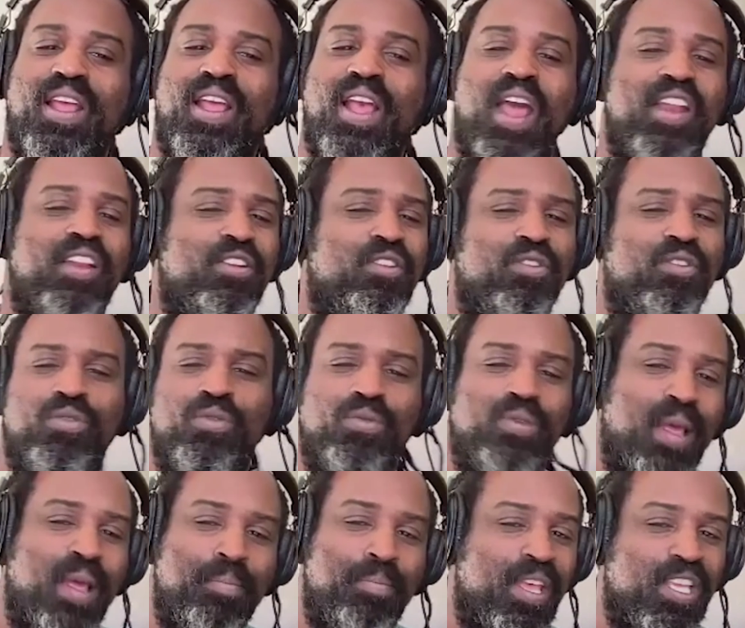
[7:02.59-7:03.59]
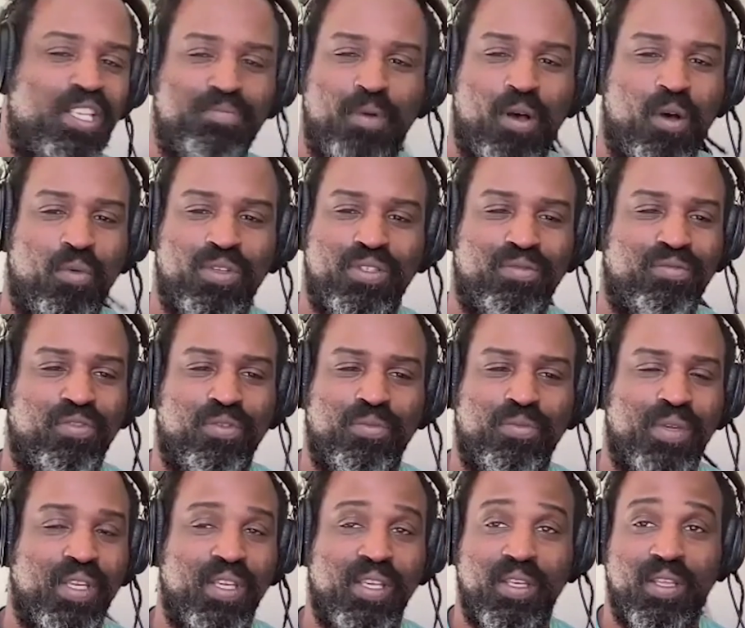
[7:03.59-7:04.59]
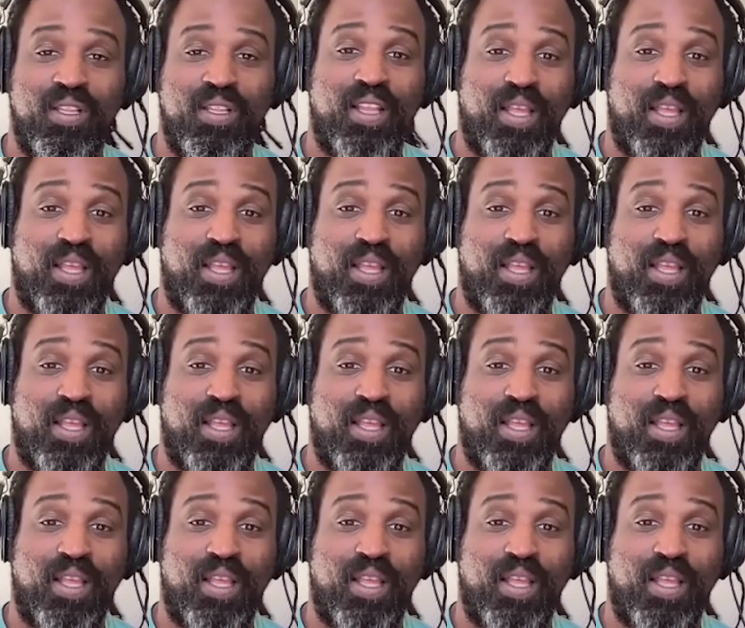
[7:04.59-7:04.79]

kind of knew that baseball wasn't for me,